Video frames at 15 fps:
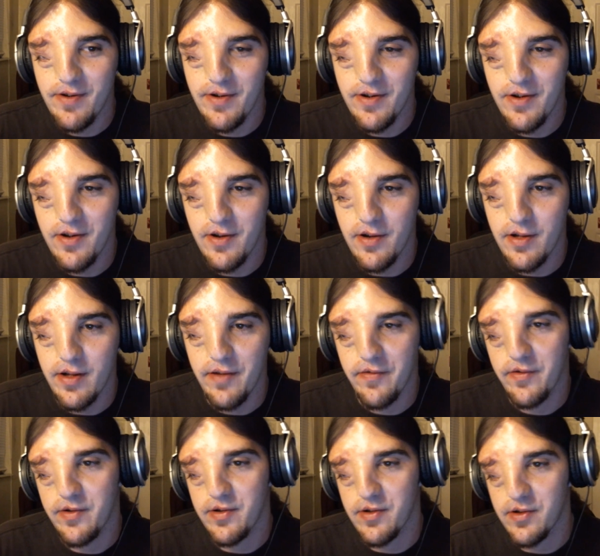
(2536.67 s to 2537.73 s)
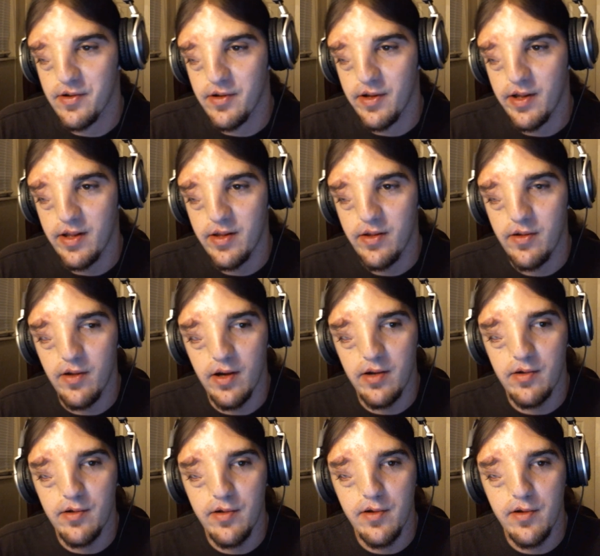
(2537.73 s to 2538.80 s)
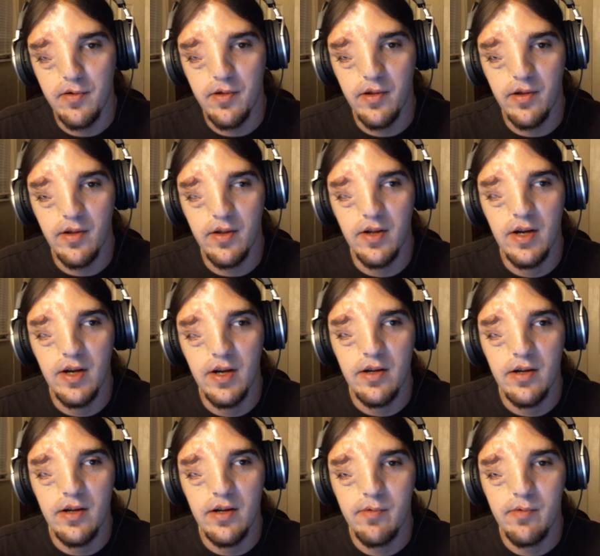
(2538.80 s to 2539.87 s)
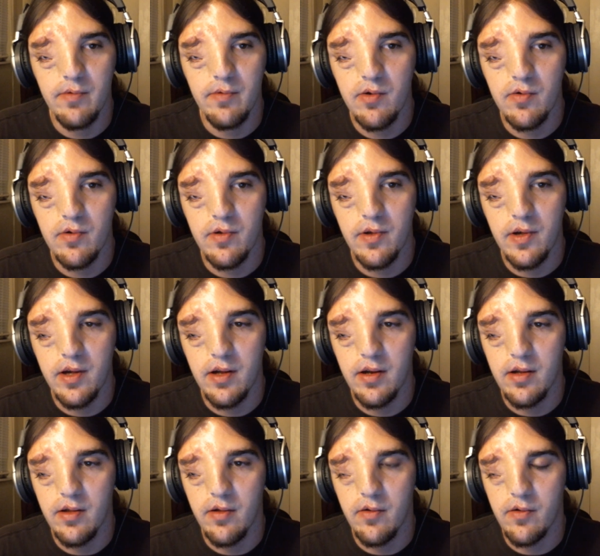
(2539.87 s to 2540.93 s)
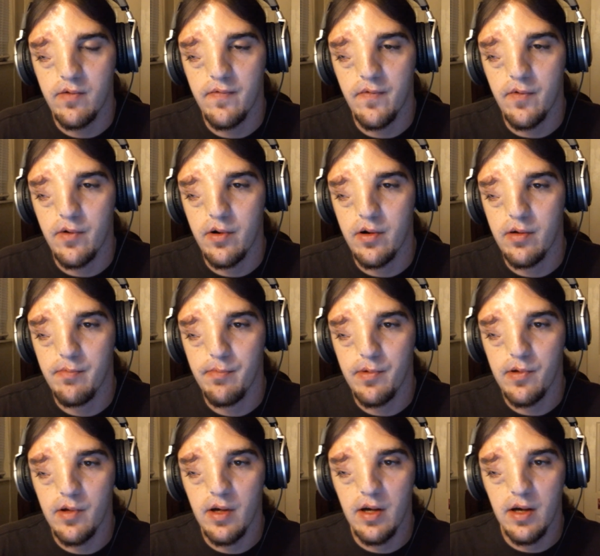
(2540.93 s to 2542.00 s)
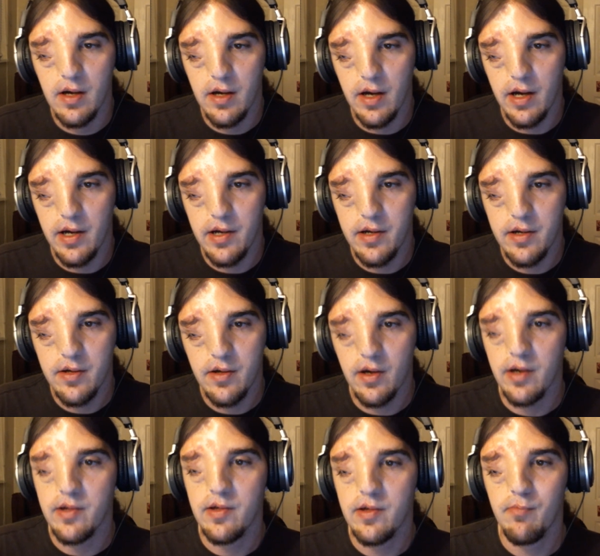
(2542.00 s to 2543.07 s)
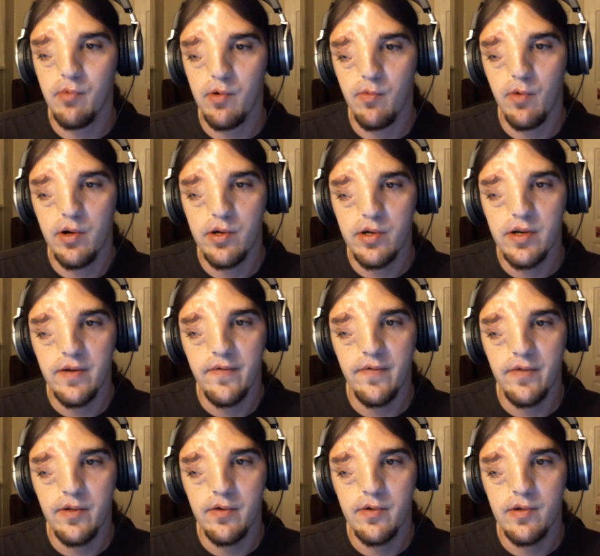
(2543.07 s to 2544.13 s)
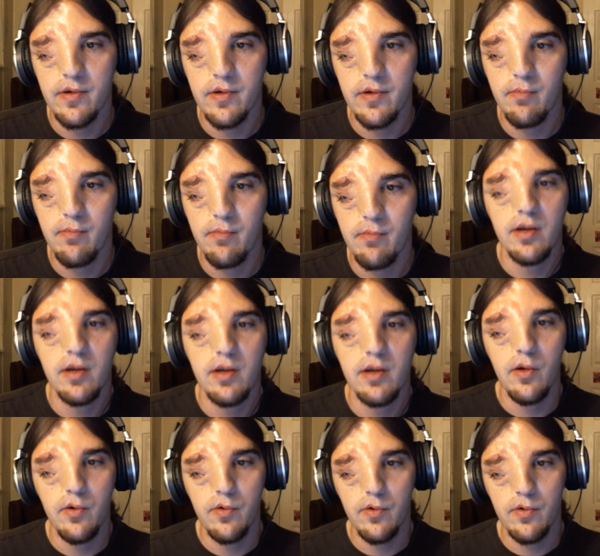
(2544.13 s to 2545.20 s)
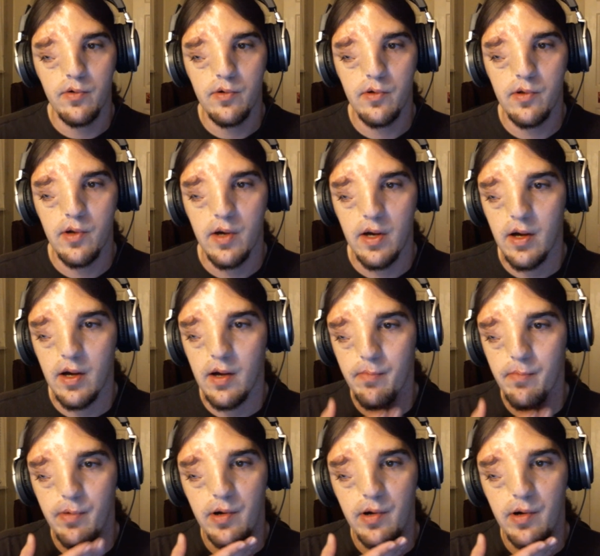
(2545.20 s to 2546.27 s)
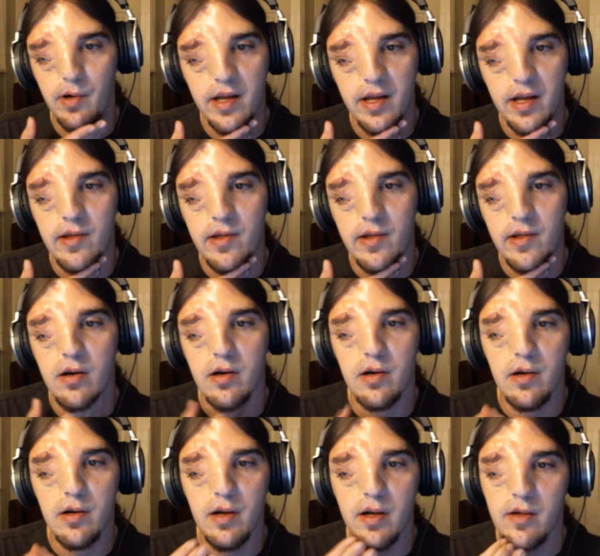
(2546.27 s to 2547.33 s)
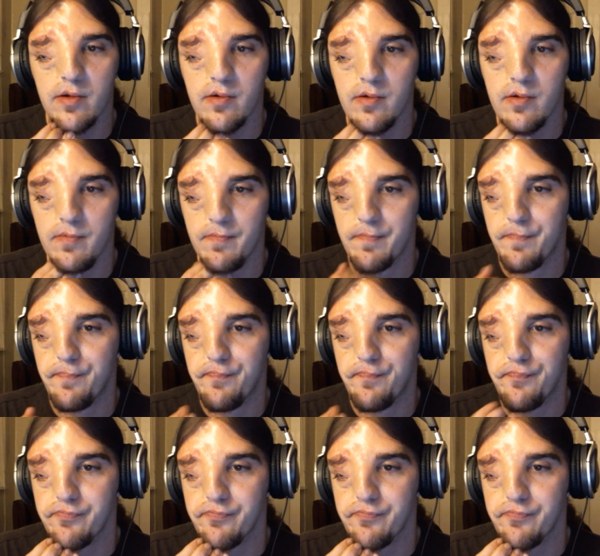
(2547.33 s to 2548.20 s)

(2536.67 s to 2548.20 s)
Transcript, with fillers: Yep. I'll have to. I don't know. It would be cool to get in those forums. I, I somewhat wonder if they're still being used, but I guess they are. I guess,